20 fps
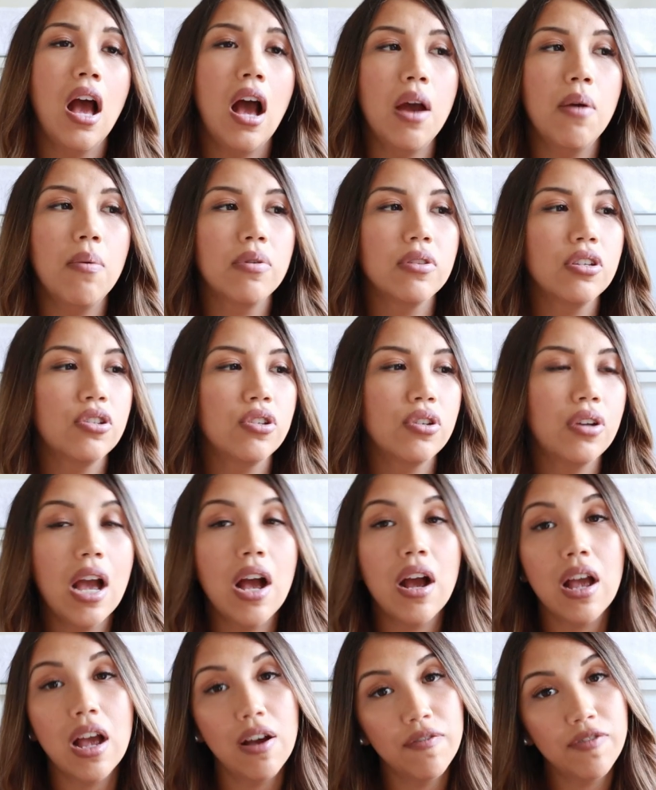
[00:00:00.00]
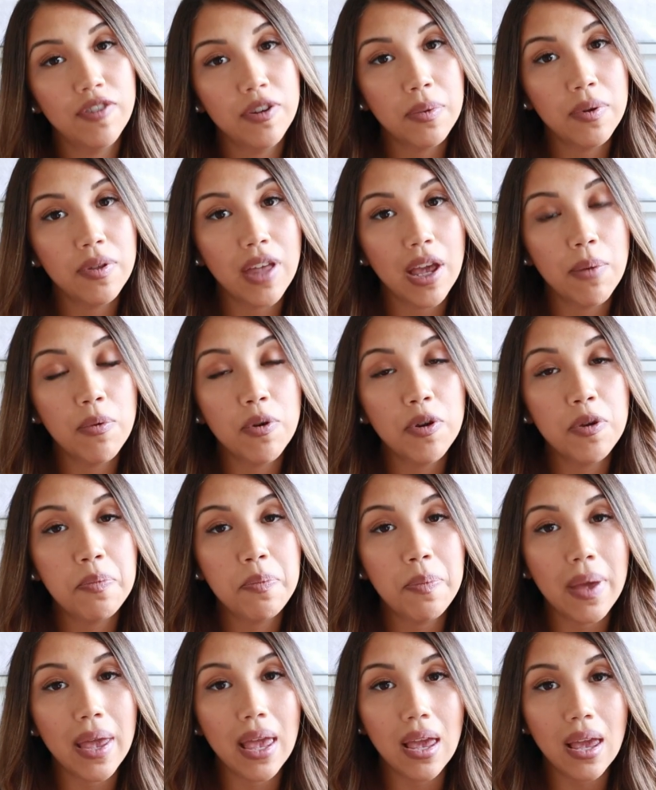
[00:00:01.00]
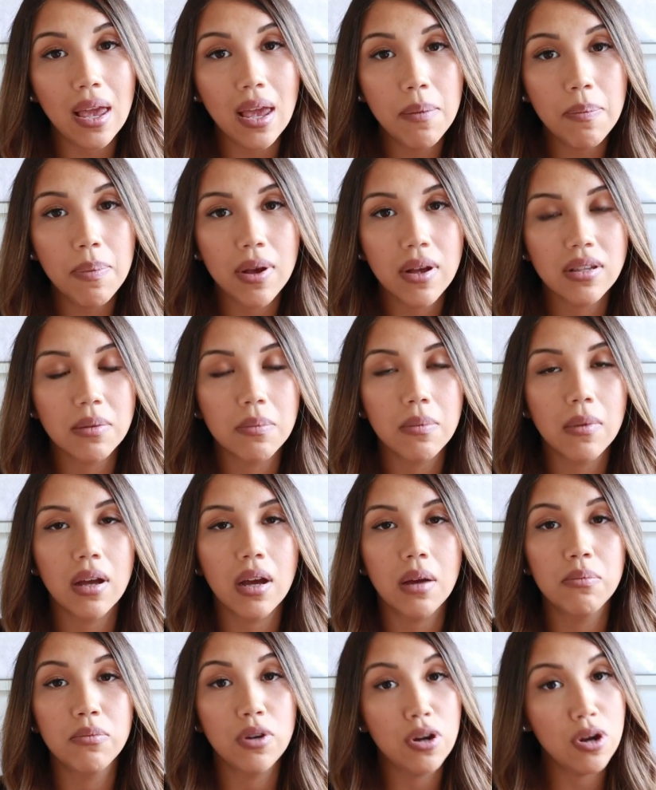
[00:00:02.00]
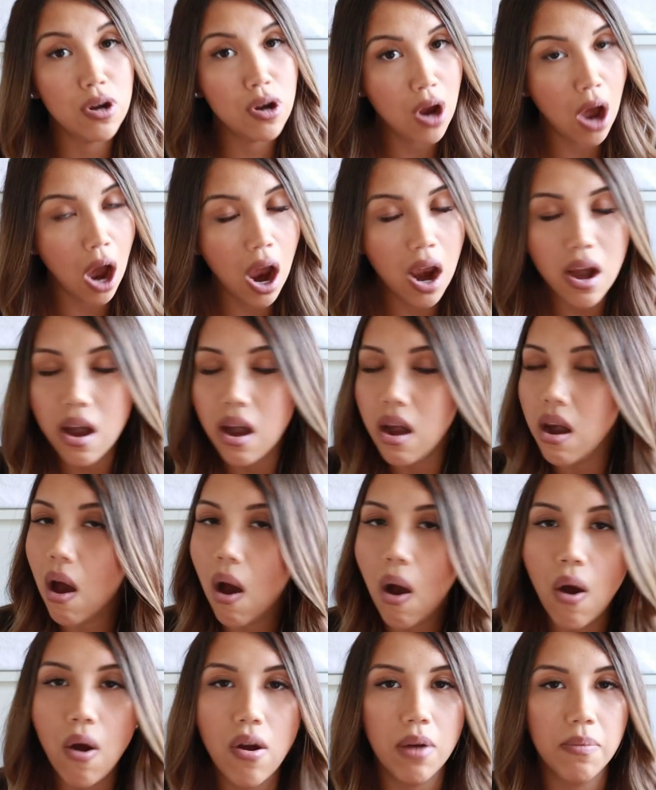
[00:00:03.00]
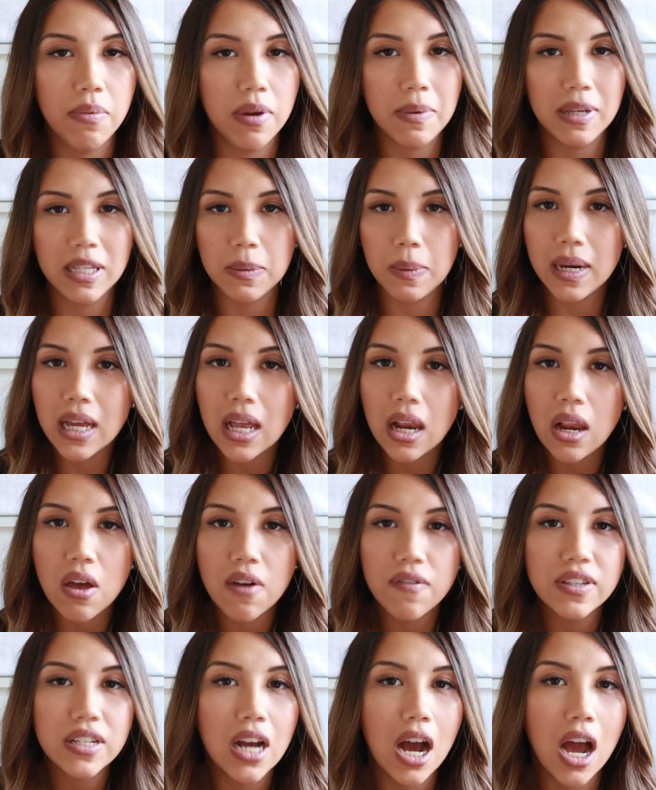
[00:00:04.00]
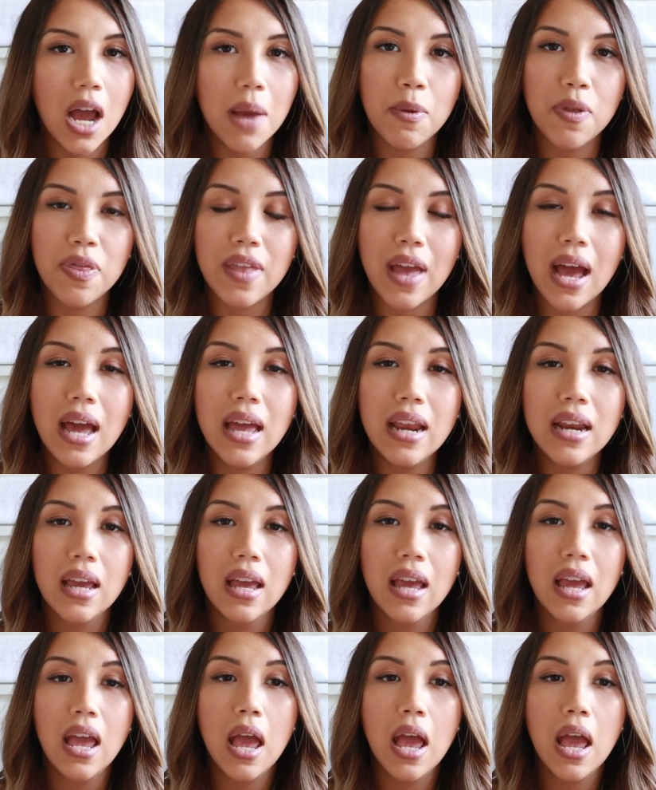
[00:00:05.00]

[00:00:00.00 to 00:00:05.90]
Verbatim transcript: I wasn't sure how comfortable they would be, because I'm, I'm, I know I'm going to be spending a lot of time on that.